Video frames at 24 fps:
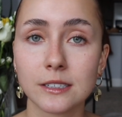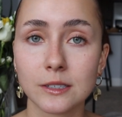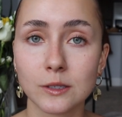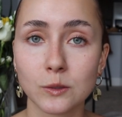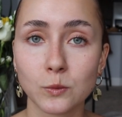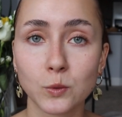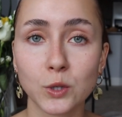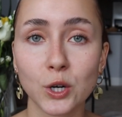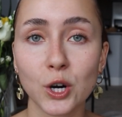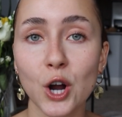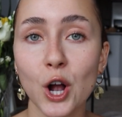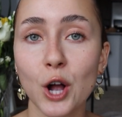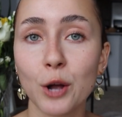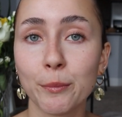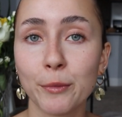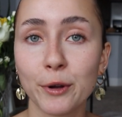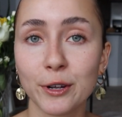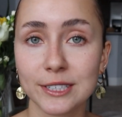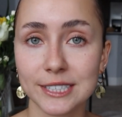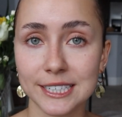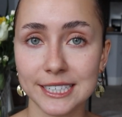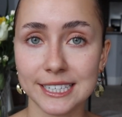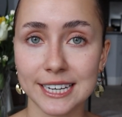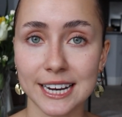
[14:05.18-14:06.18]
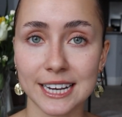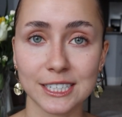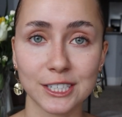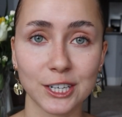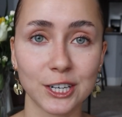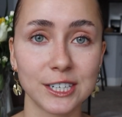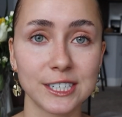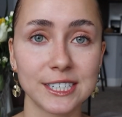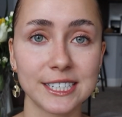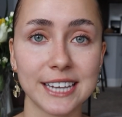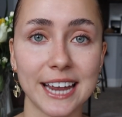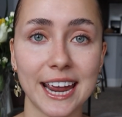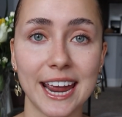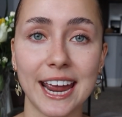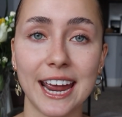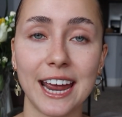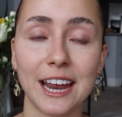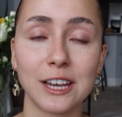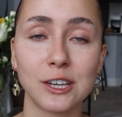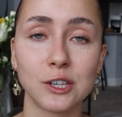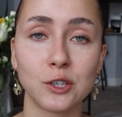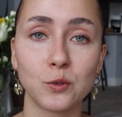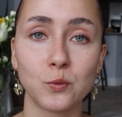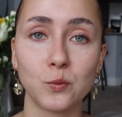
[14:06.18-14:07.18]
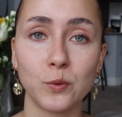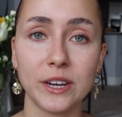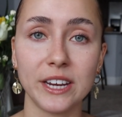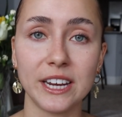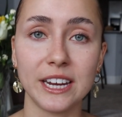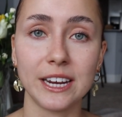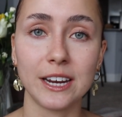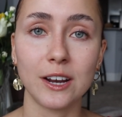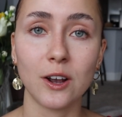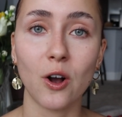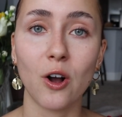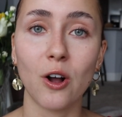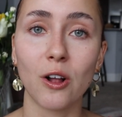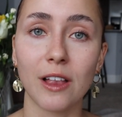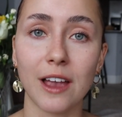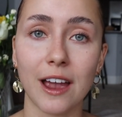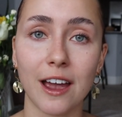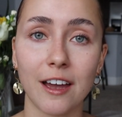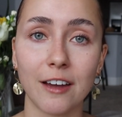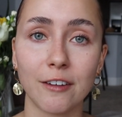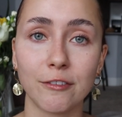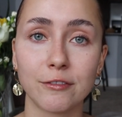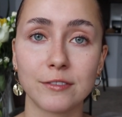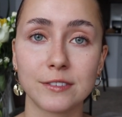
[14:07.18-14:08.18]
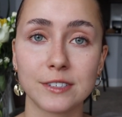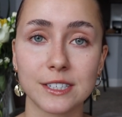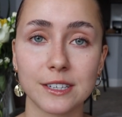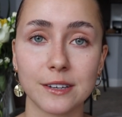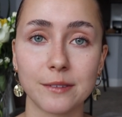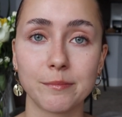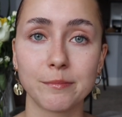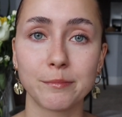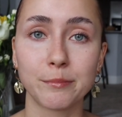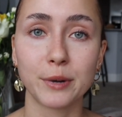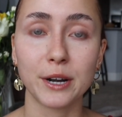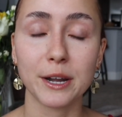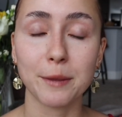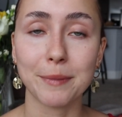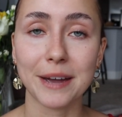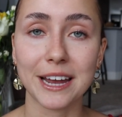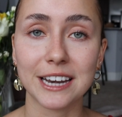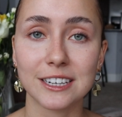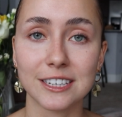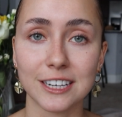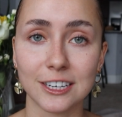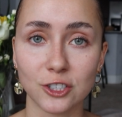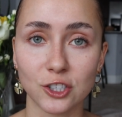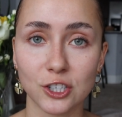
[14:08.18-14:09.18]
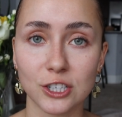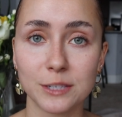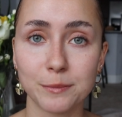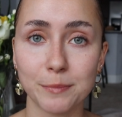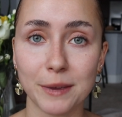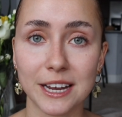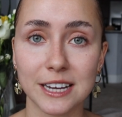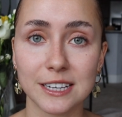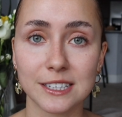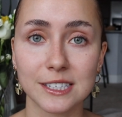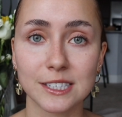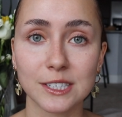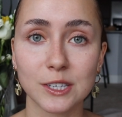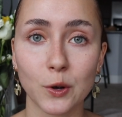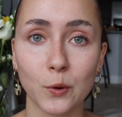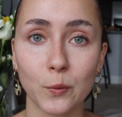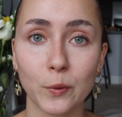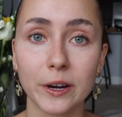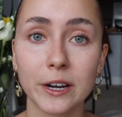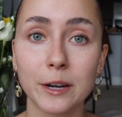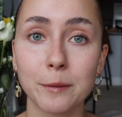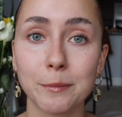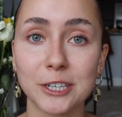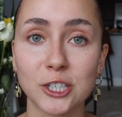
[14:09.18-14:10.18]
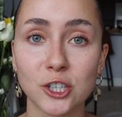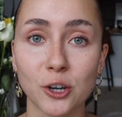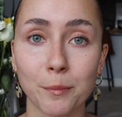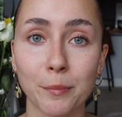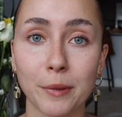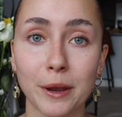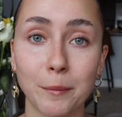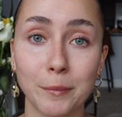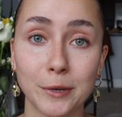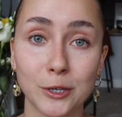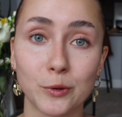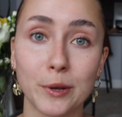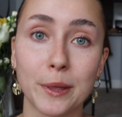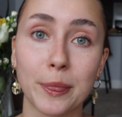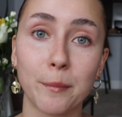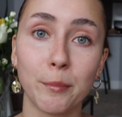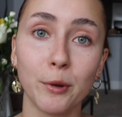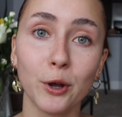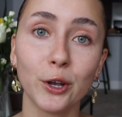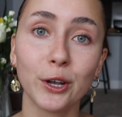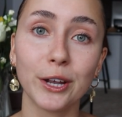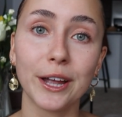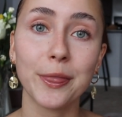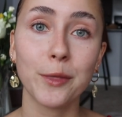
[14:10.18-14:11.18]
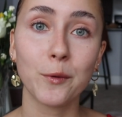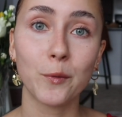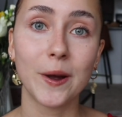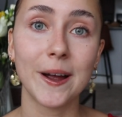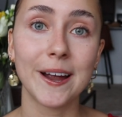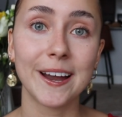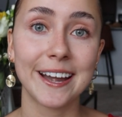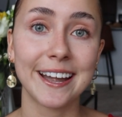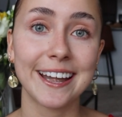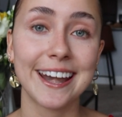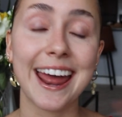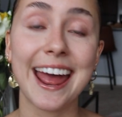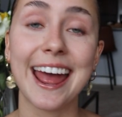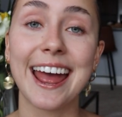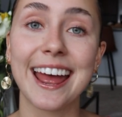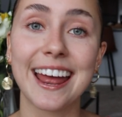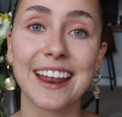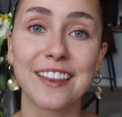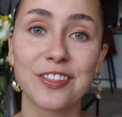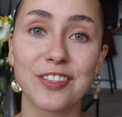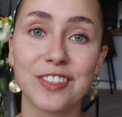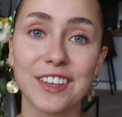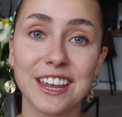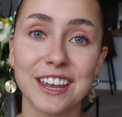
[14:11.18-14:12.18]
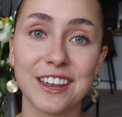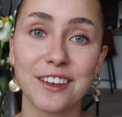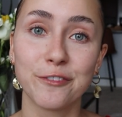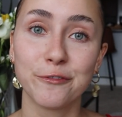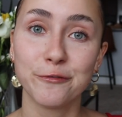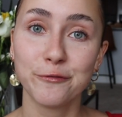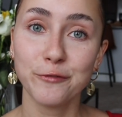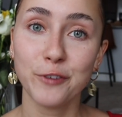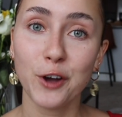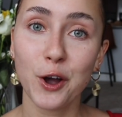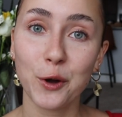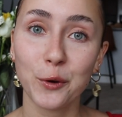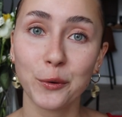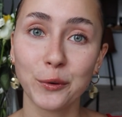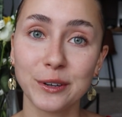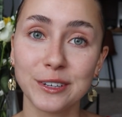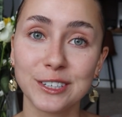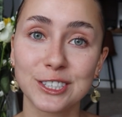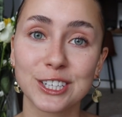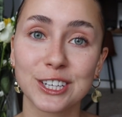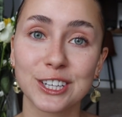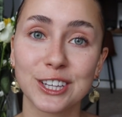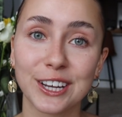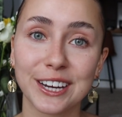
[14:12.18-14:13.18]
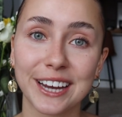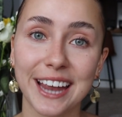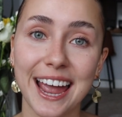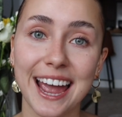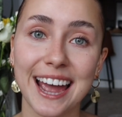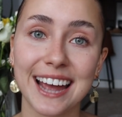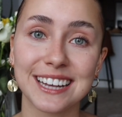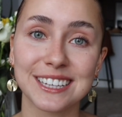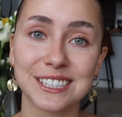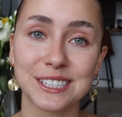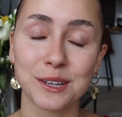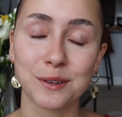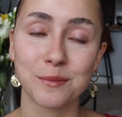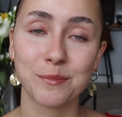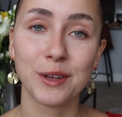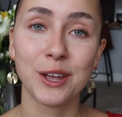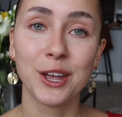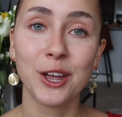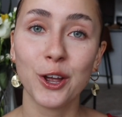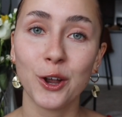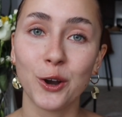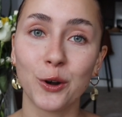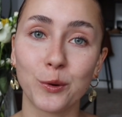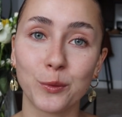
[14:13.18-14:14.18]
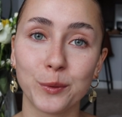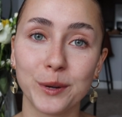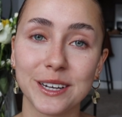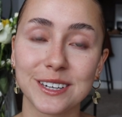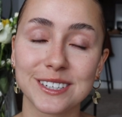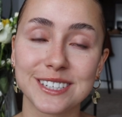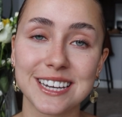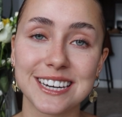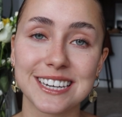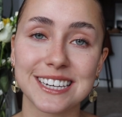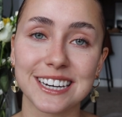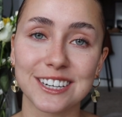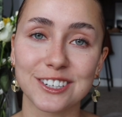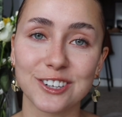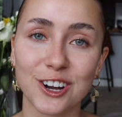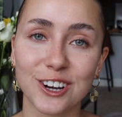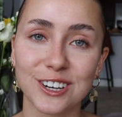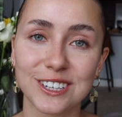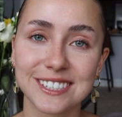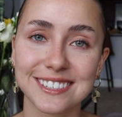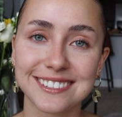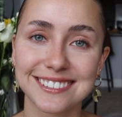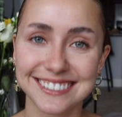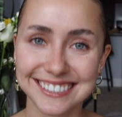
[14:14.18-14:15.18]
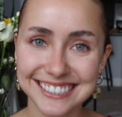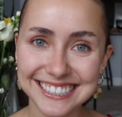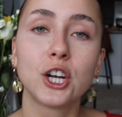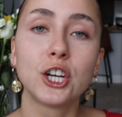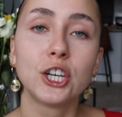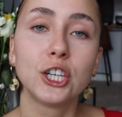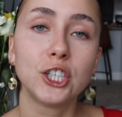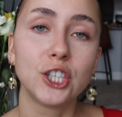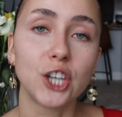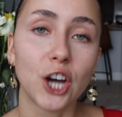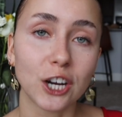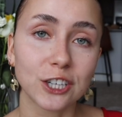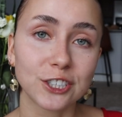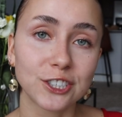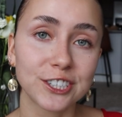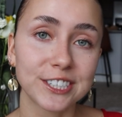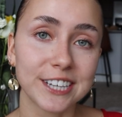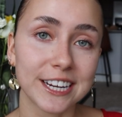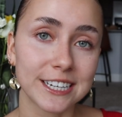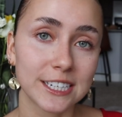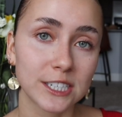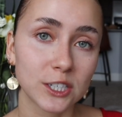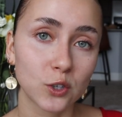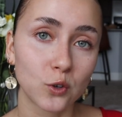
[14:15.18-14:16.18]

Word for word: we're all multitaskers and we all have some pretty bad attention spans, so we're gonna be jumping between the book and the wine and the phone to look at some reels and TikToks. Doctor Dennis